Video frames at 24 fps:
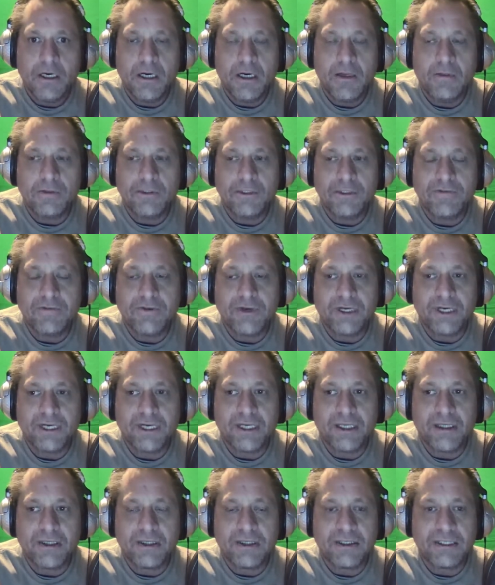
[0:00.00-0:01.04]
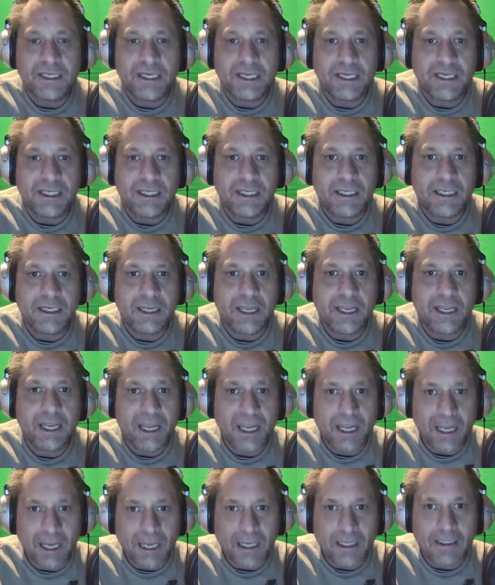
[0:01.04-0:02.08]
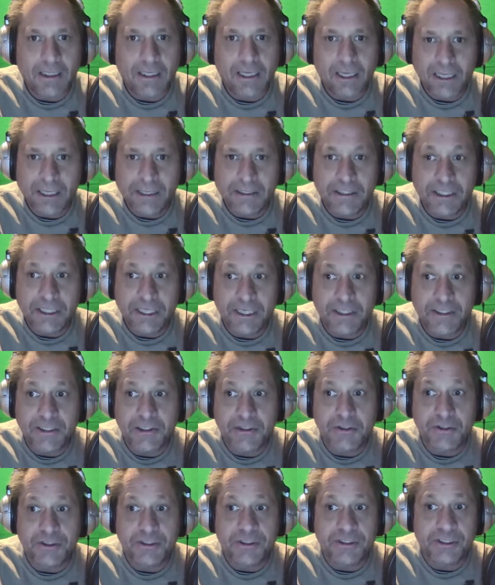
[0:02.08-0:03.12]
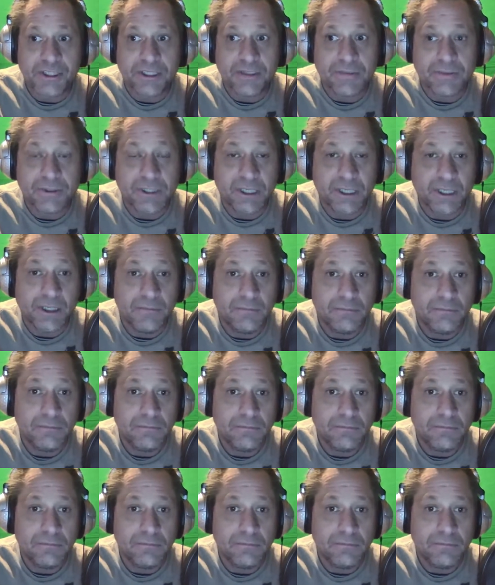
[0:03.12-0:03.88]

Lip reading: She's very entertaining and educates you at the same time.